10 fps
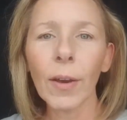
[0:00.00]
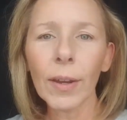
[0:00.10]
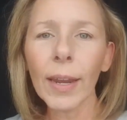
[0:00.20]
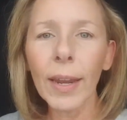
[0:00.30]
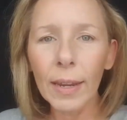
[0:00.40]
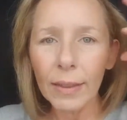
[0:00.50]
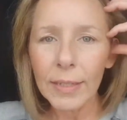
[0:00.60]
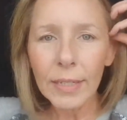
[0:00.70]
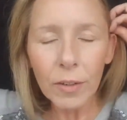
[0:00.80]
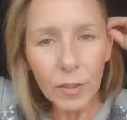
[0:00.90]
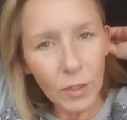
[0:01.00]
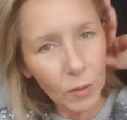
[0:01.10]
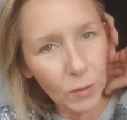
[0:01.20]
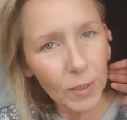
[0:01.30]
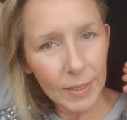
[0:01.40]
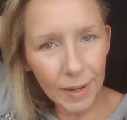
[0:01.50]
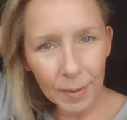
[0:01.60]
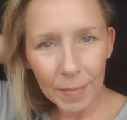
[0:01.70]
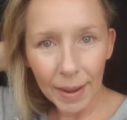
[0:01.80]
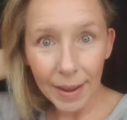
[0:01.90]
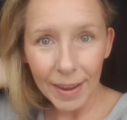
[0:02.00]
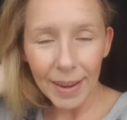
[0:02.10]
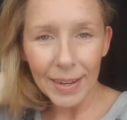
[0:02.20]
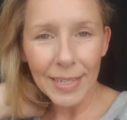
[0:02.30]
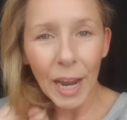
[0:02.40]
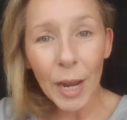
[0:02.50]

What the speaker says: Okay, let's go do some eyes.